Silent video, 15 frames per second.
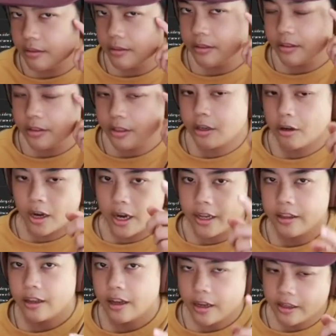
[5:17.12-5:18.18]

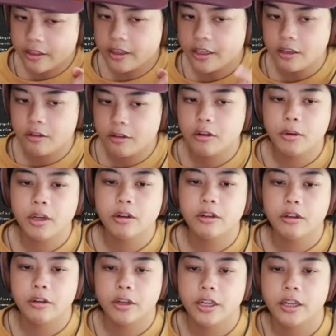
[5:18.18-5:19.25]
I think you know what you're
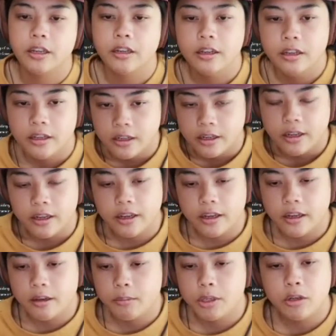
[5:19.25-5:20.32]
doing.
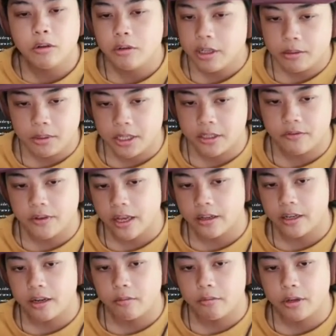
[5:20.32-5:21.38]
You don't need me to
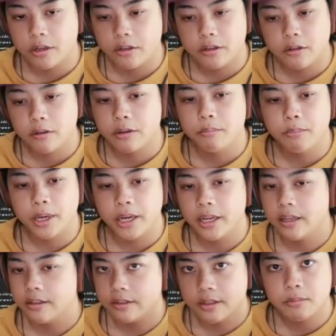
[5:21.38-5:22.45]
validate what you're doing,
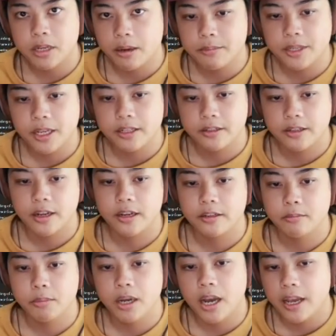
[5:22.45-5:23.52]
but sometimes that's nice.
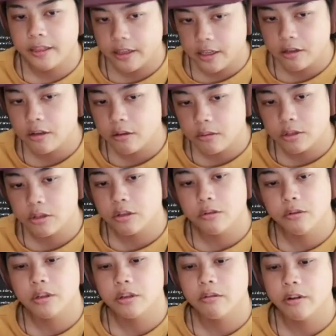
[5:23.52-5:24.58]
But I think you know what you're
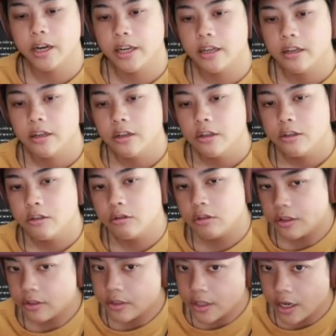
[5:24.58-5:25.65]
doing already. So
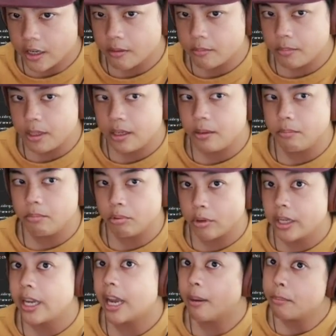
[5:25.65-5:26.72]
just kind of be
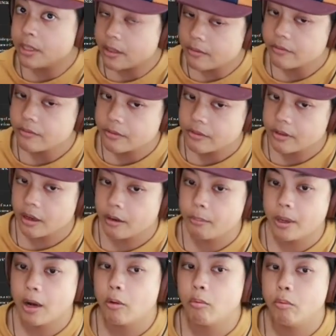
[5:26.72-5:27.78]
preemptive
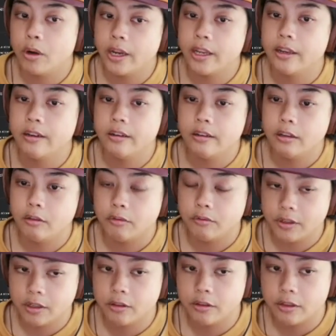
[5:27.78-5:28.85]
about what you
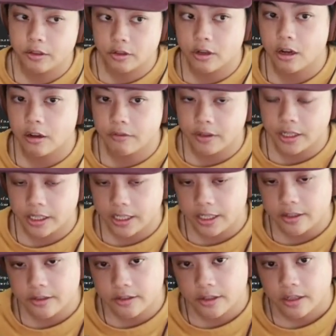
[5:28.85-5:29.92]
feel this coffee
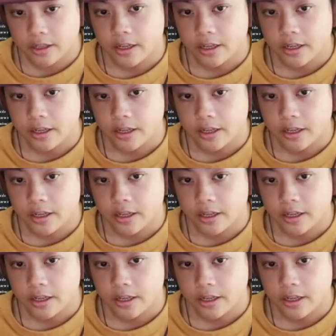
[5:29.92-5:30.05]
needs.